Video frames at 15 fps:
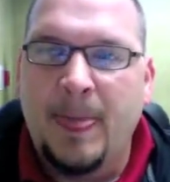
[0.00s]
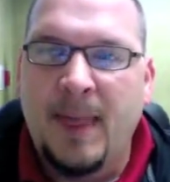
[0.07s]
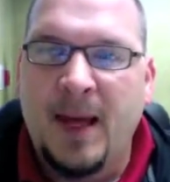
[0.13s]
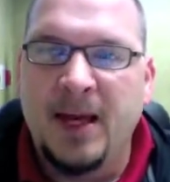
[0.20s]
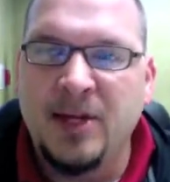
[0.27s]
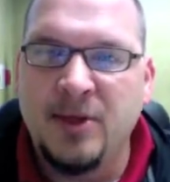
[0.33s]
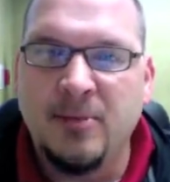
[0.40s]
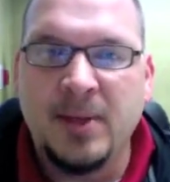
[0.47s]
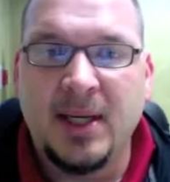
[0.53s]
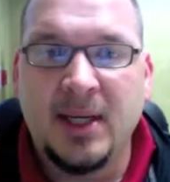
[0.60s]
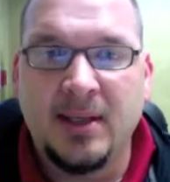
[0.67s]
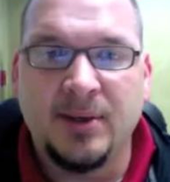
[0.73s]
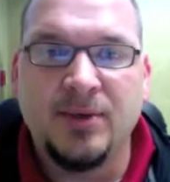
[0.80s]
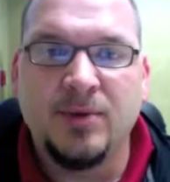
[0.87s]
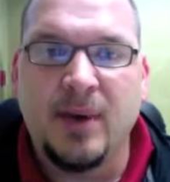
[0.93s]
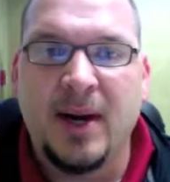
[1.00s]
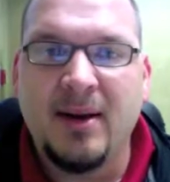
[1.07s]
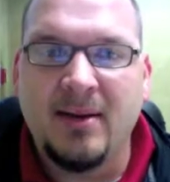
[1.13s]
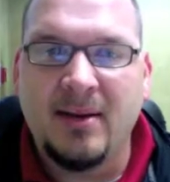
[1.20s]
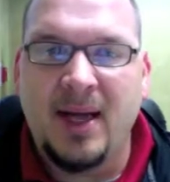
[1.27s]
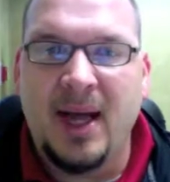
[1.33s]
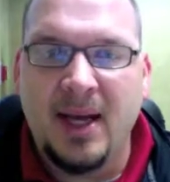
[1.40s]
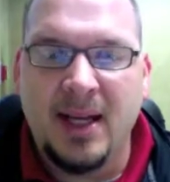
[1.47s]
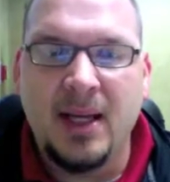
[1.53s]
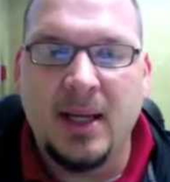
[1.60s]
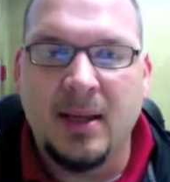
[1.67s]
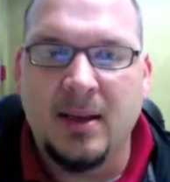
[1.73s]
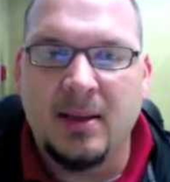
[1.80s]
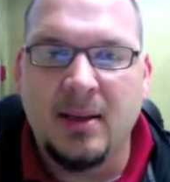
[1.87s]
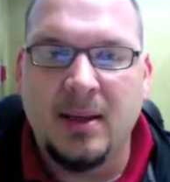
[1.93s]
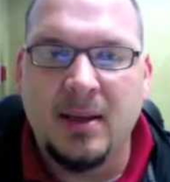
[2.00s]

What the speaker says: and you begin to drink that in,